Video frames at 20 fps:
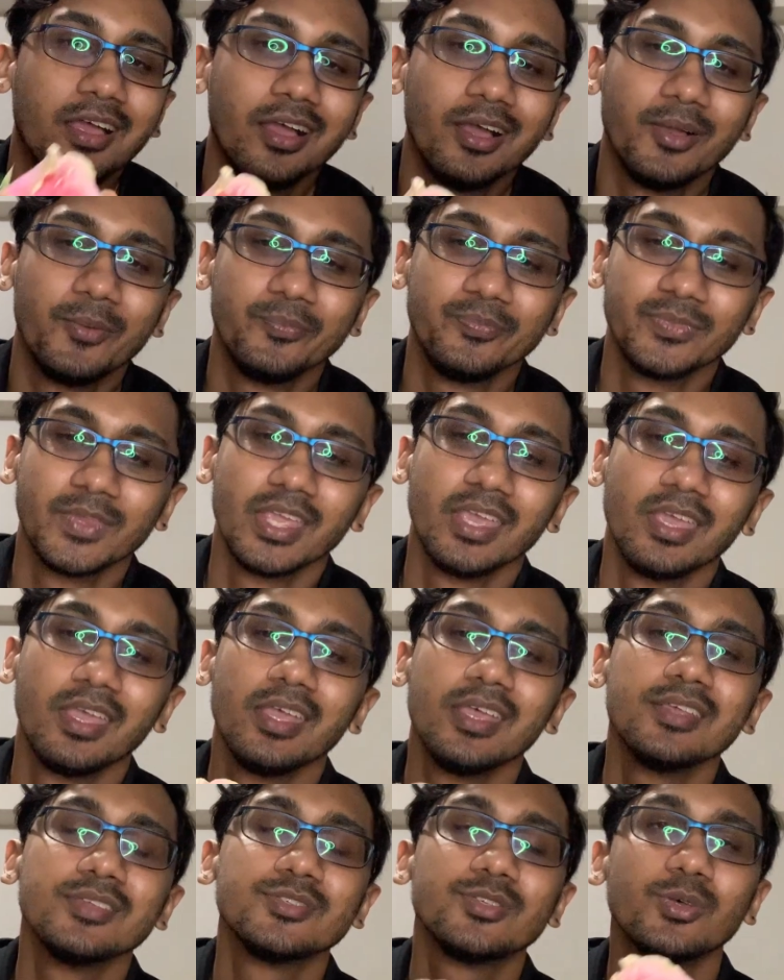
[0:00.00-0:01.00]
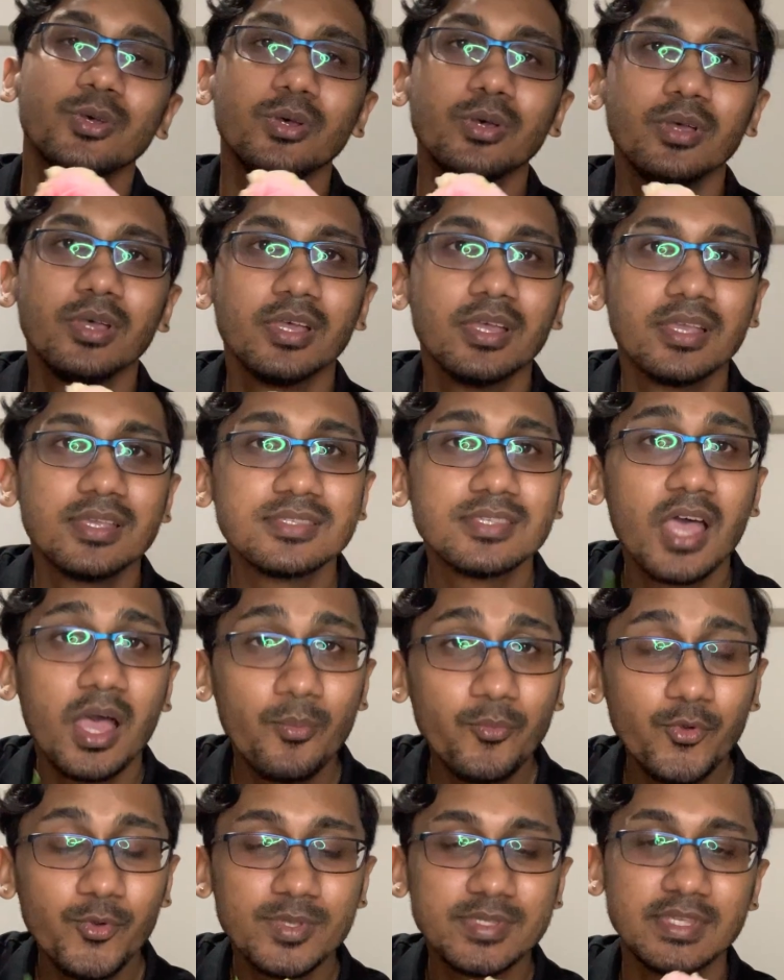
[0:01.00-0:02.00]
Um, so
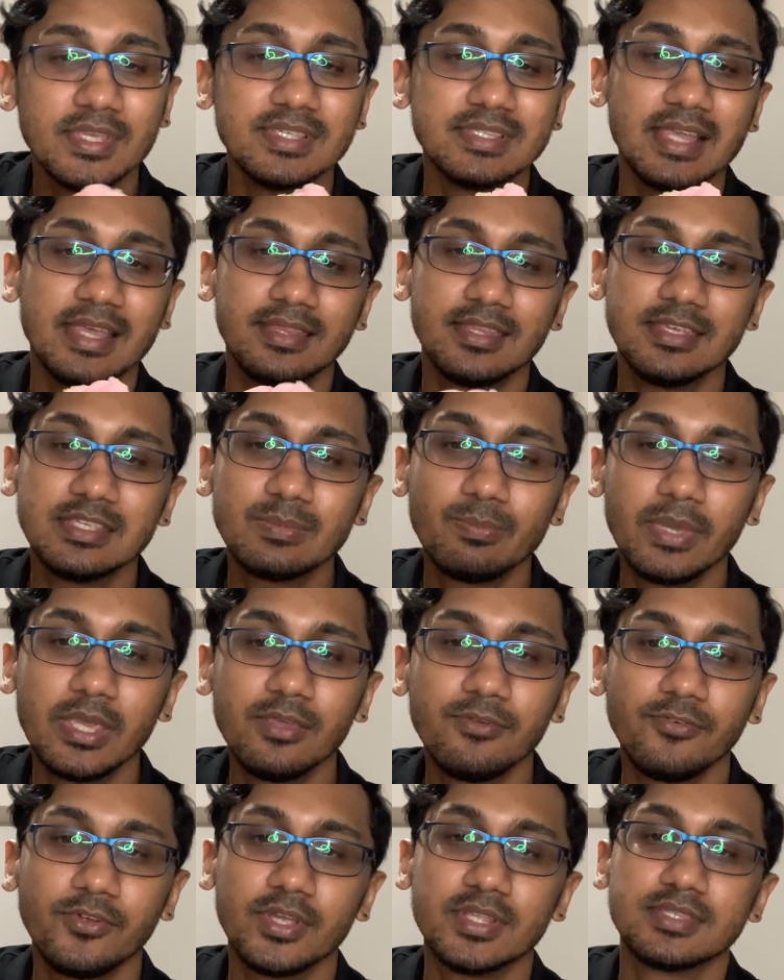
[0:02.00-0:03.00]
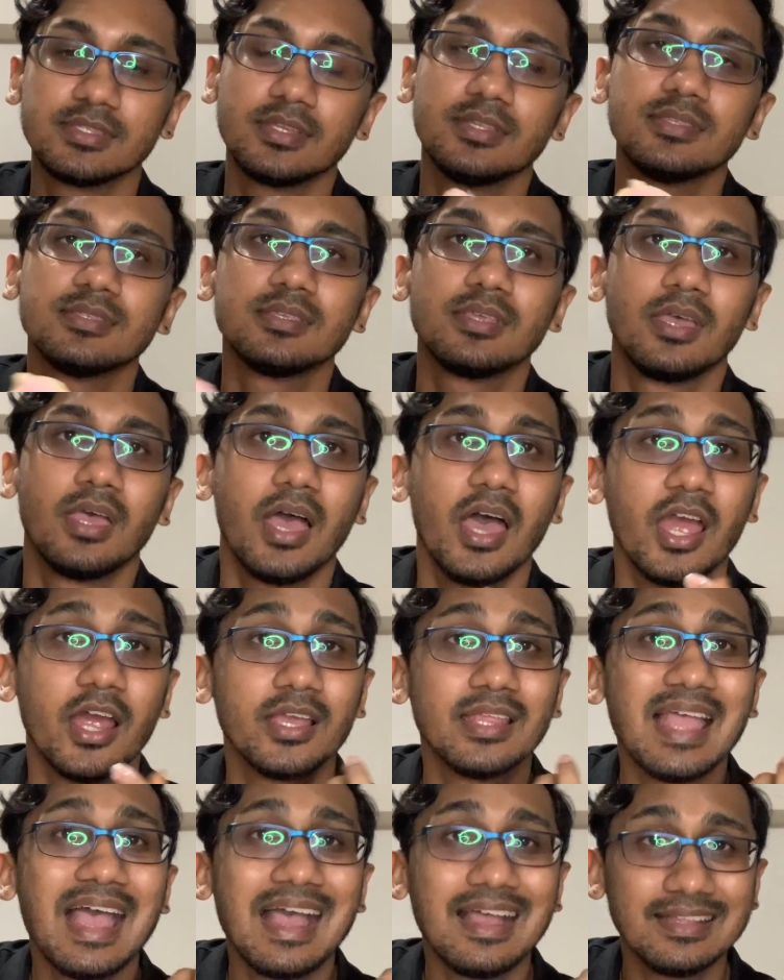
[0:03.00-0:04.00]
some roses, like this pink for instance,
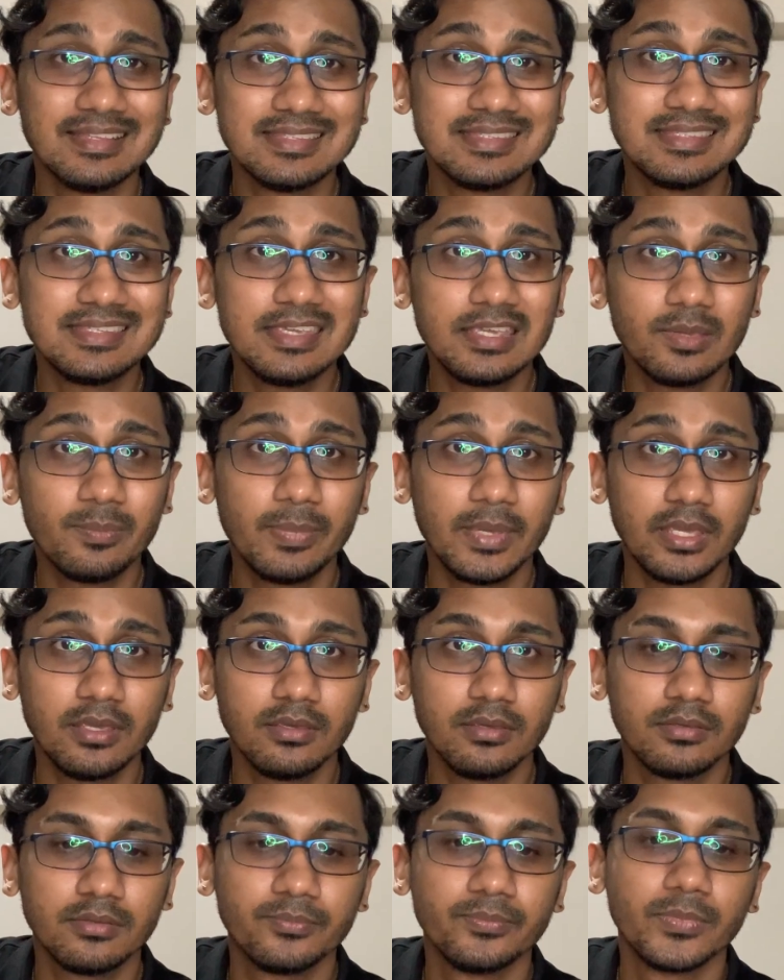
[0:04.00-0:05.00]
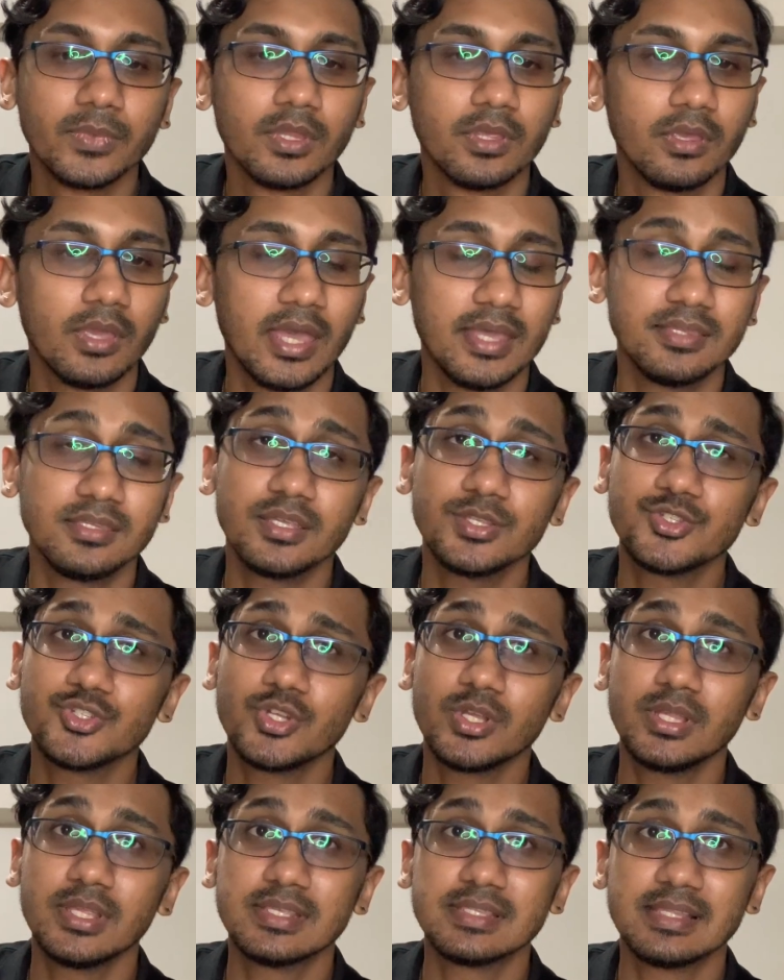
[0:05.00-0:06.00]
are an antique pink. I
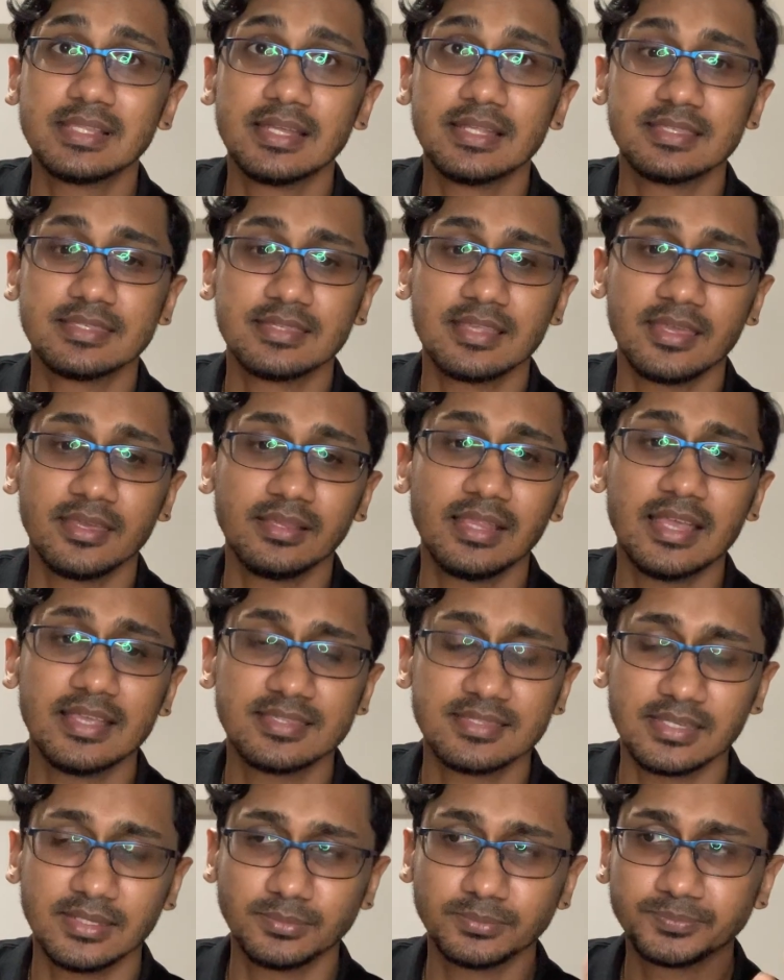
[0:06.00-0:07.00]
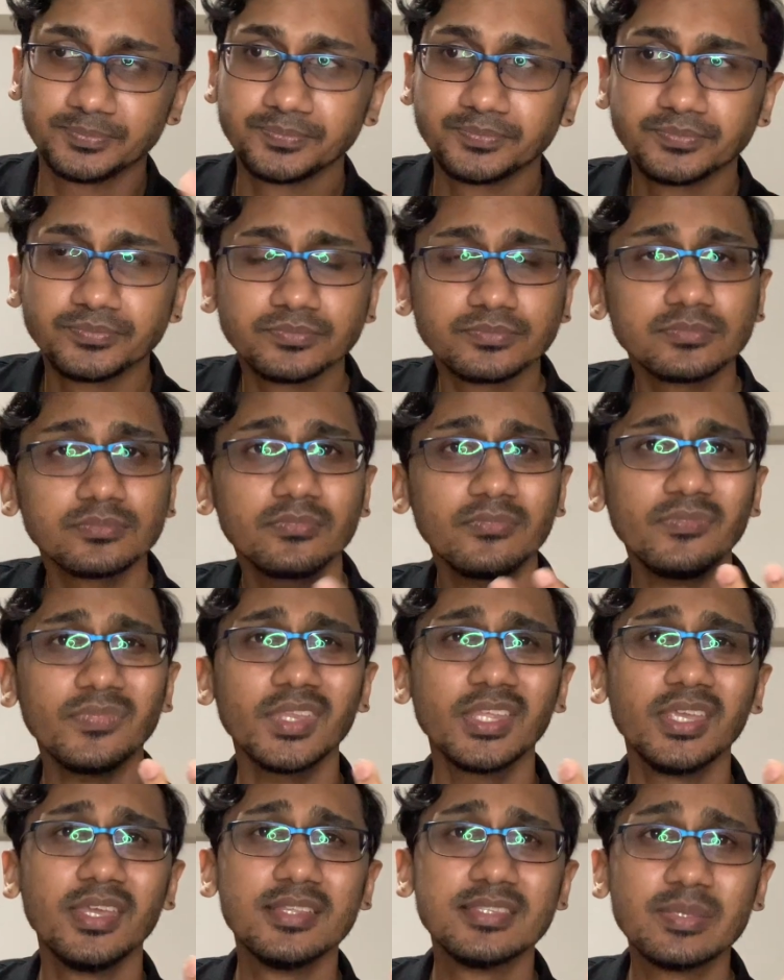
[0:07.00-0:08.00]
touched on this last, last time.
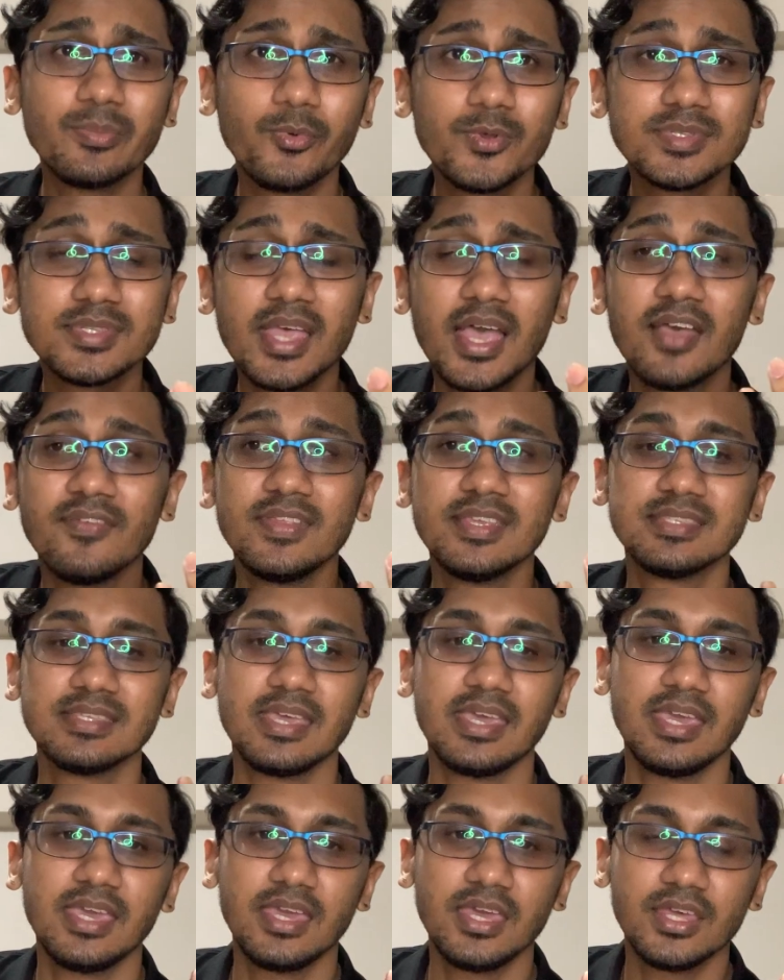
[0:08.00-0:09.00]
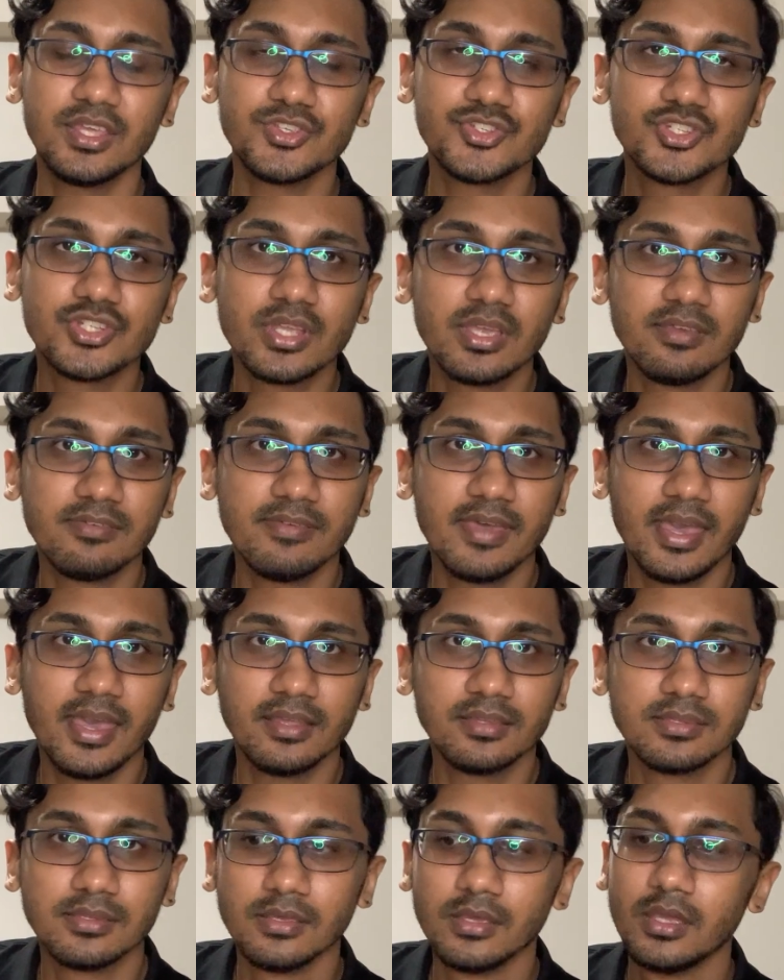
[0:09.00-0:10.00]
It's supposed to have this aged
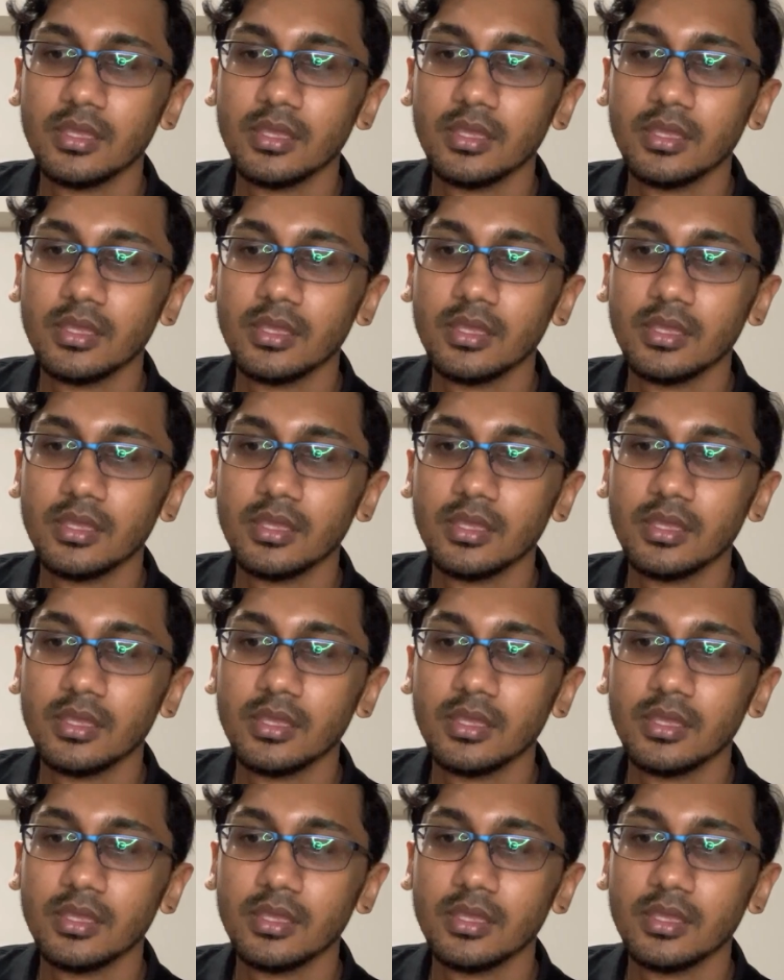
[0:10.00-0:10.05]
effect.